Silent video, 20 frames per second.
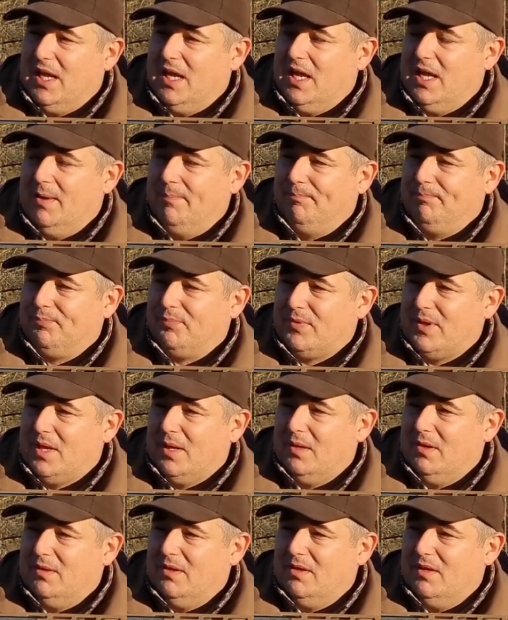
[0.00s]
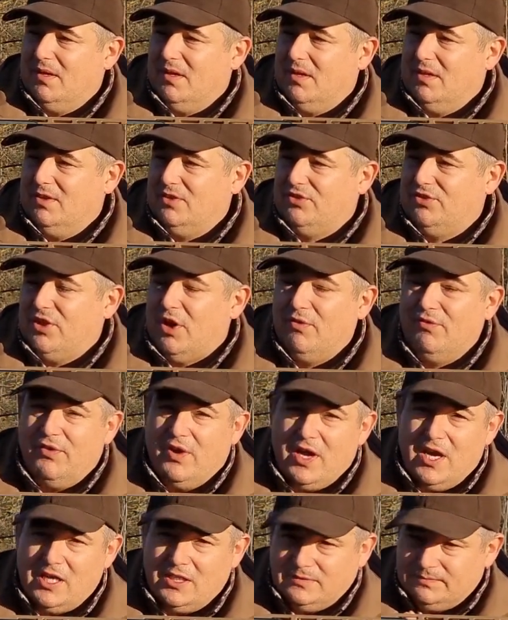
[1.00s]
Um, so
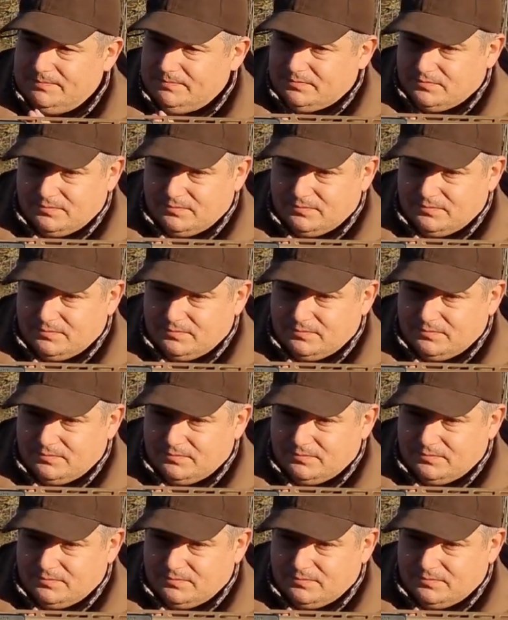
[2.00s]
far,